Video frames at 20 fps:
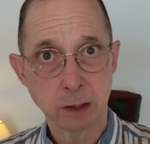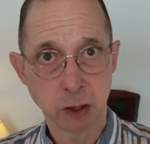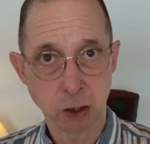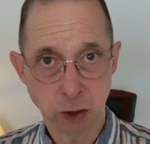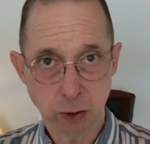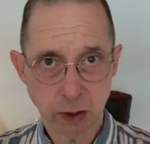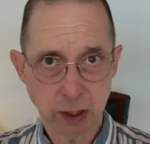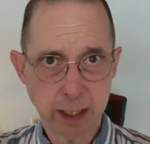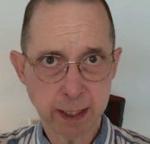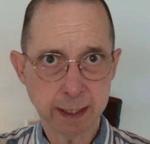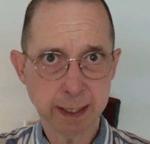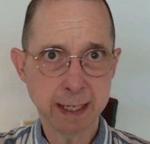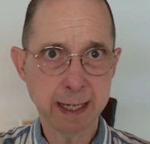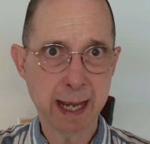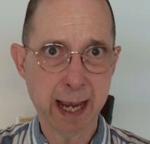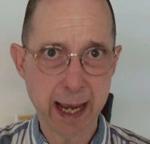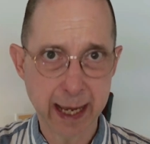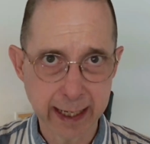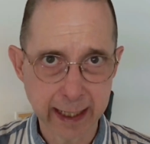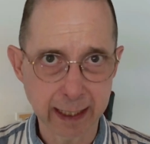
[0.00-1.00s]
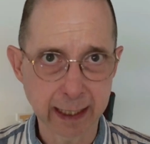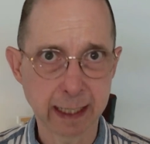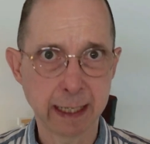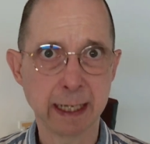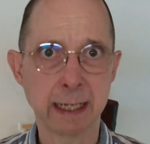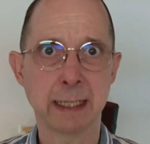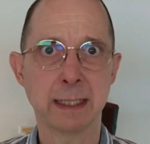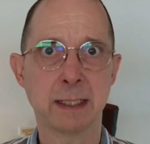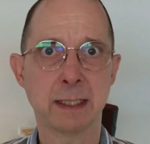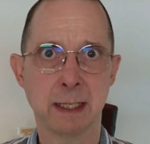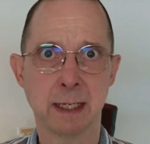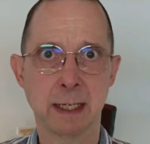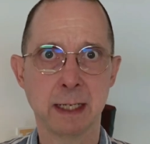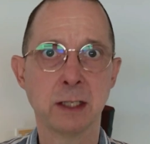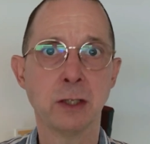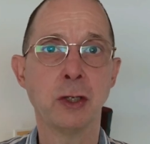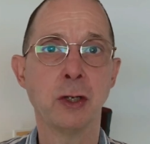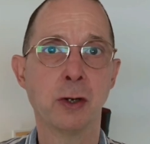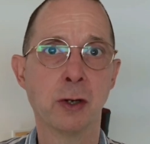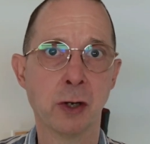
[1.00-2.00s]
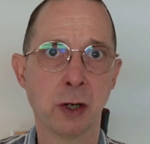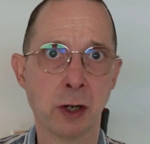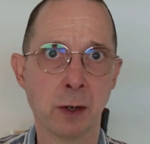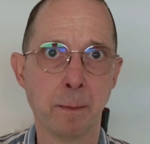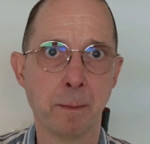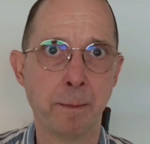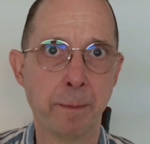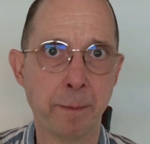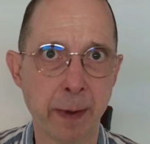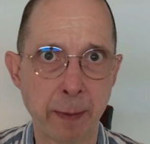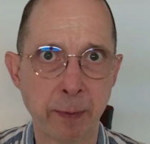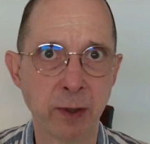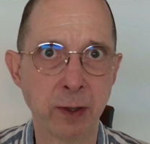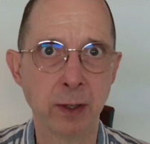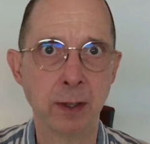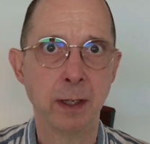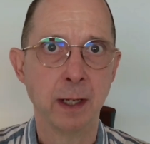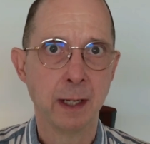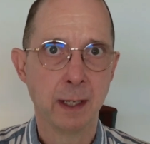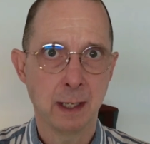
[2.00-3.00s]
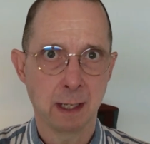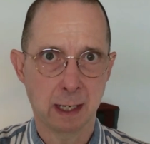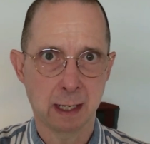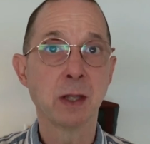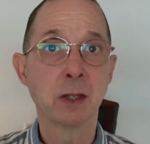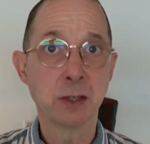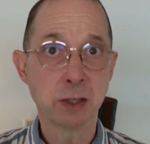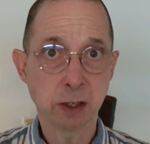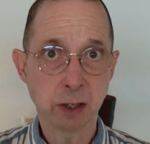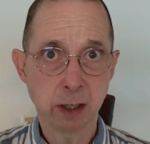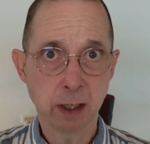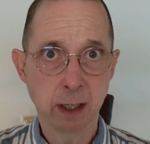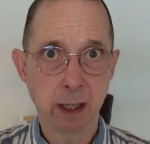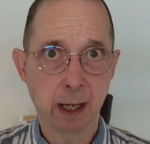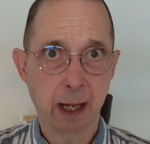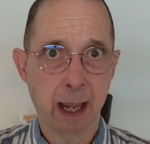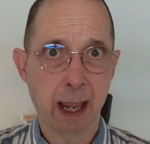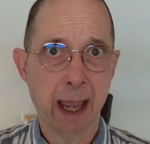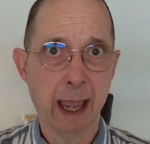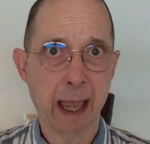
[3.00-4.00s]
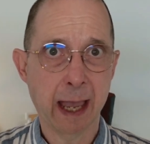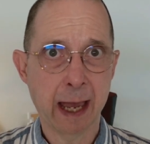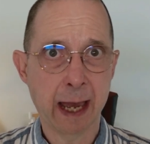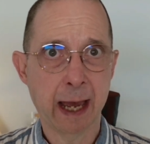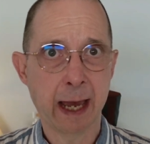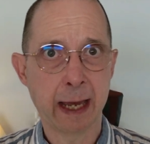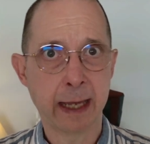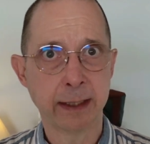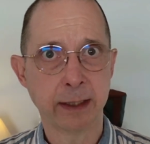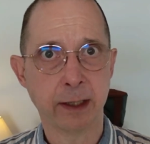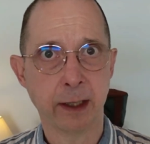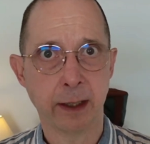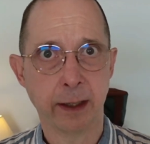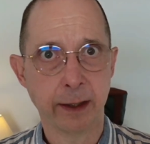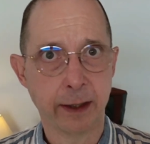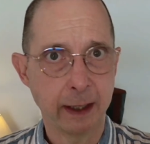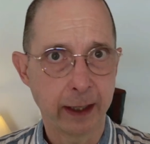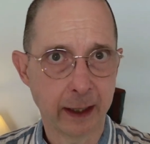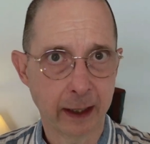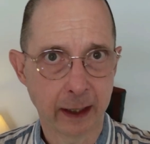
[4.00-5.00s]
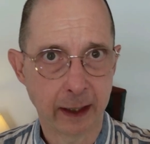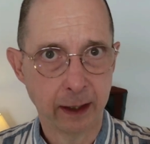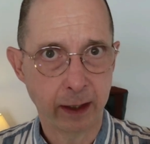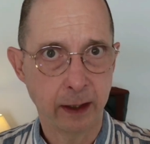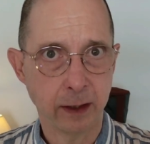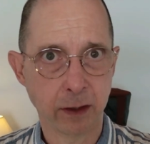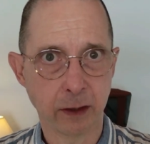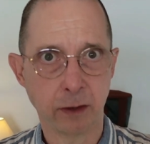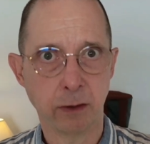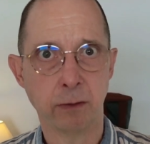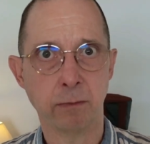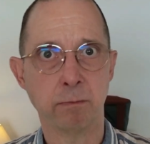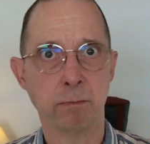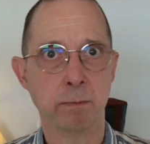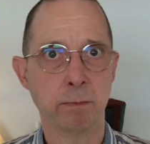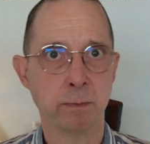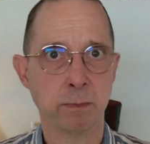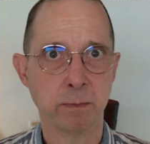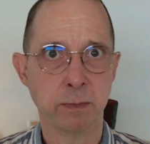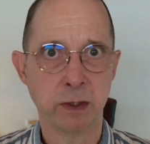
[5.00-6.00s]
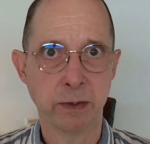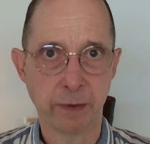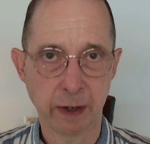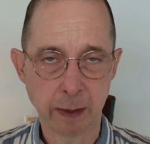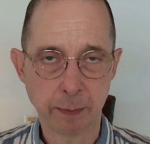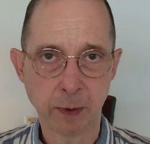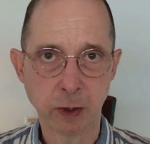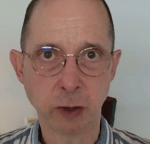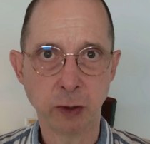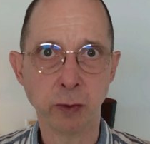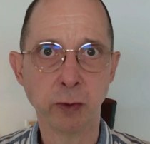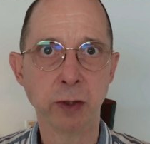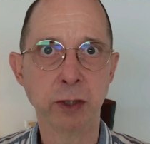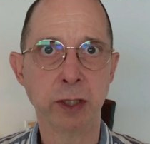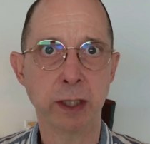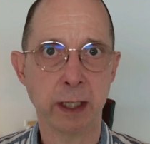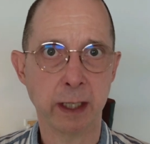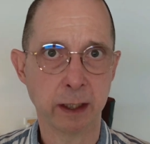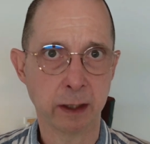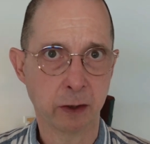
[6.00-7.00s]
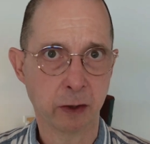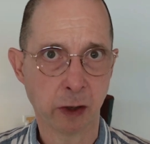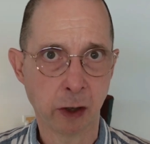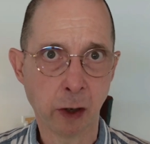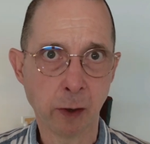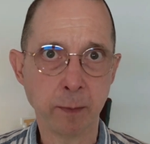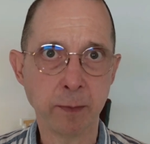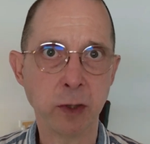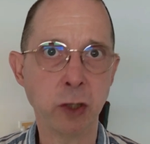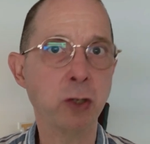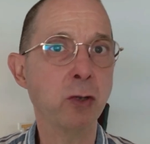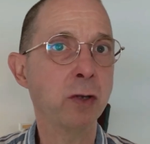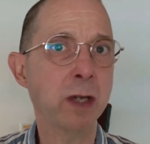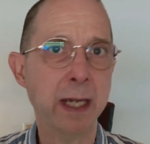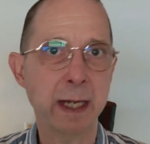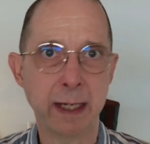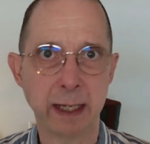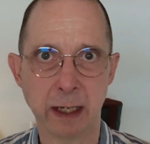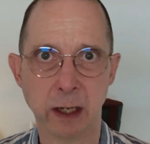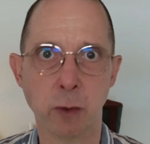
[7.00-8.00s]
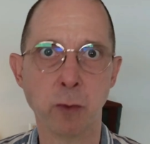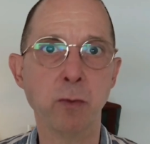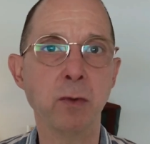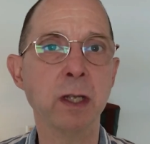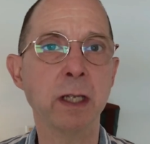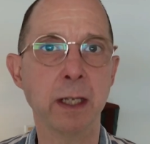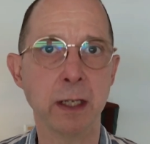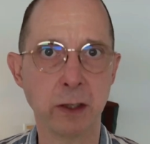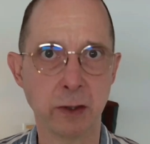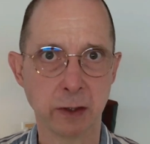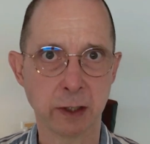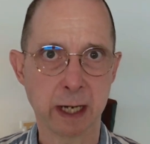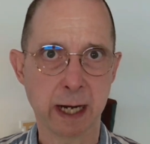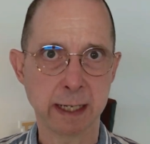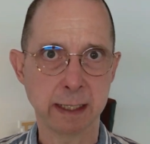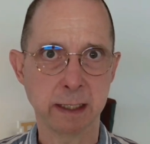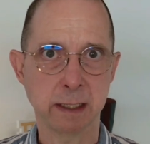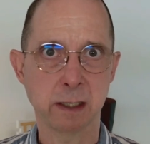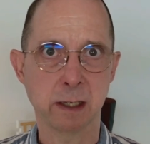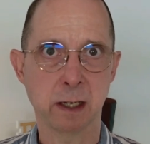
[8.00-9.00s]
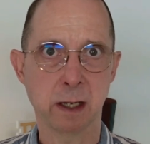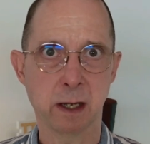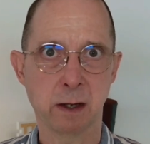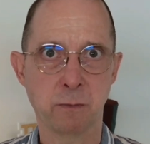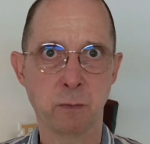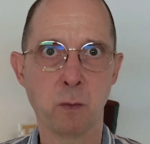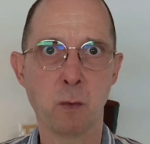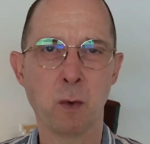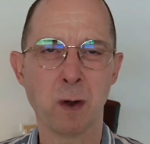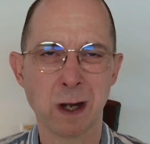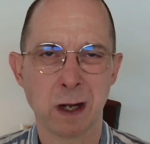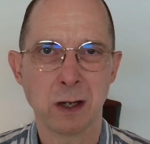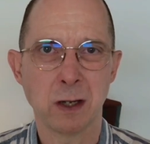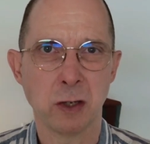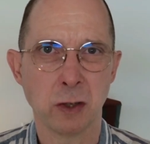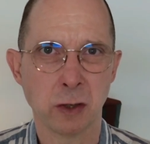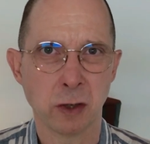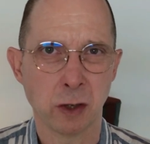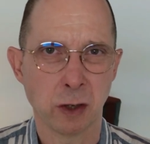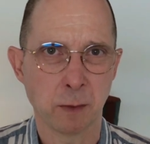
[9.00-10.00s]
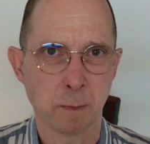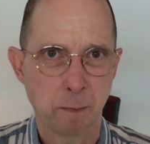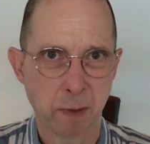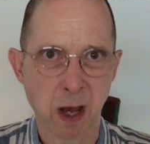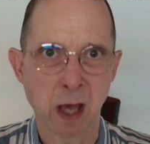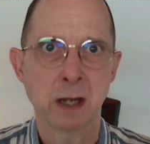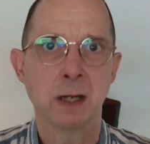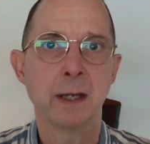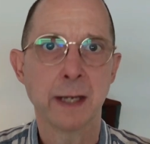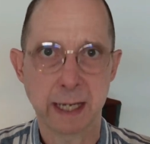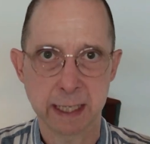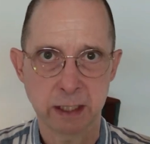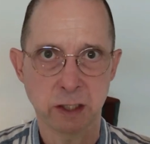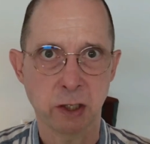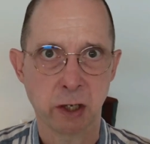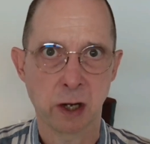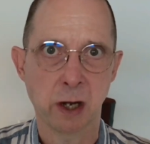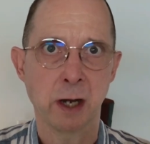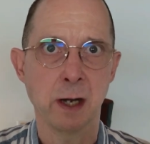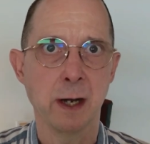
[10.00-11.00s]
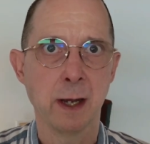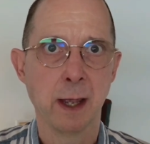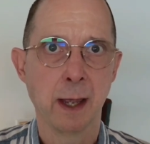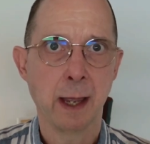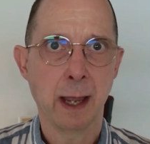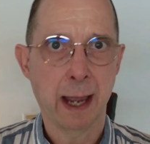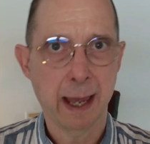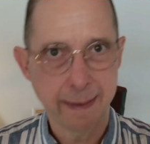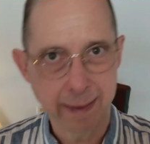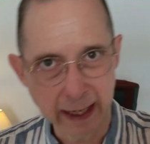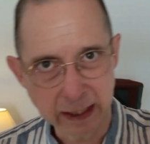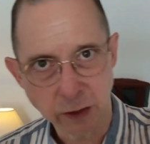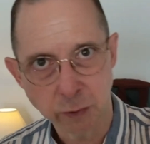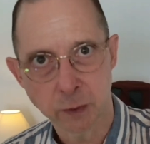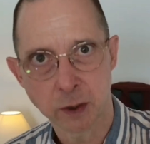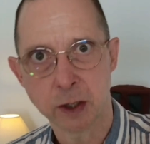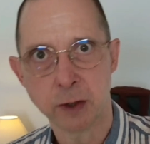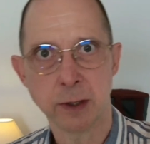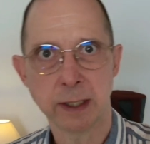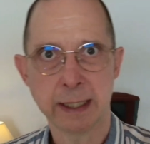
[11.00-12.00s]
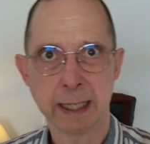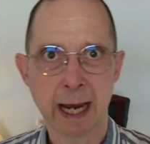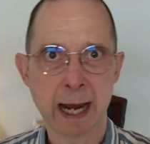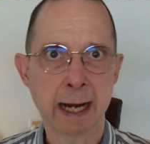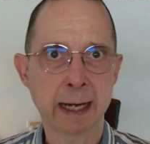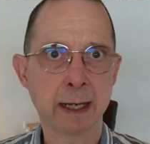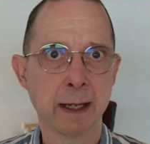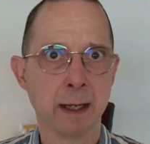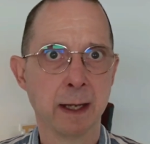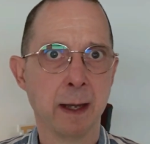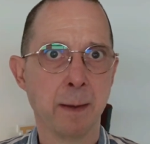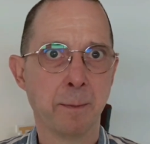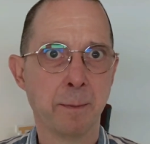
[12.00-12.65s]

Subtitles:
using the analytics in your Bubble builder and the developer tools in Chrome, you can get a really good idea of where your bottlenecks are, and that's where you attack.